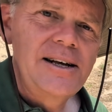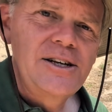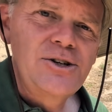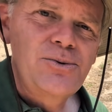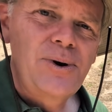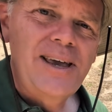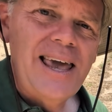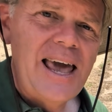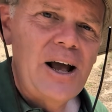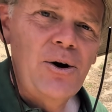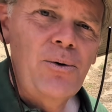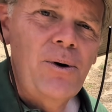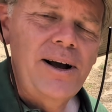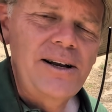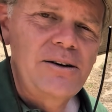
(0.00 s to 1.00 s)
so we can't
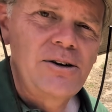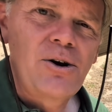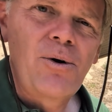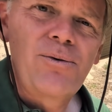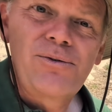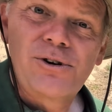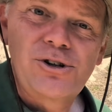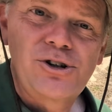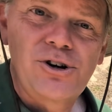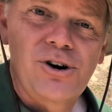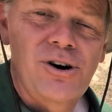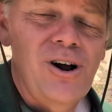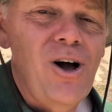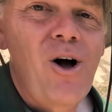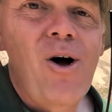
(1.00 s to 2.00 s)
quite know for
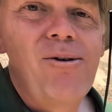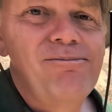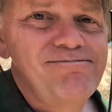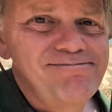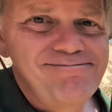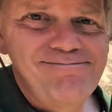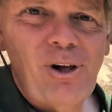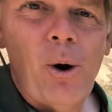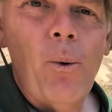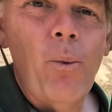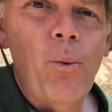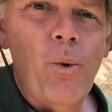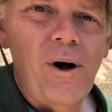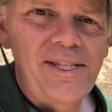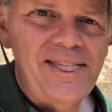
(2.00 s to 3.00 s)
sure
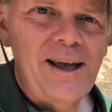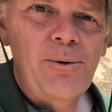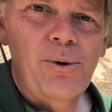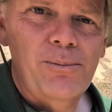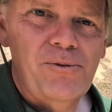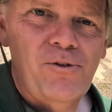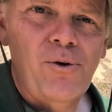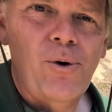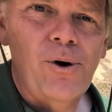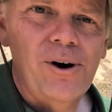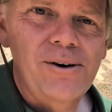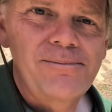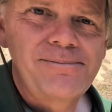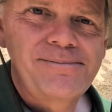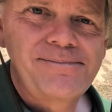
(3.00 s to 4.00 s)
what they were
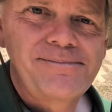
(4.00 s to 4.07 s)
for.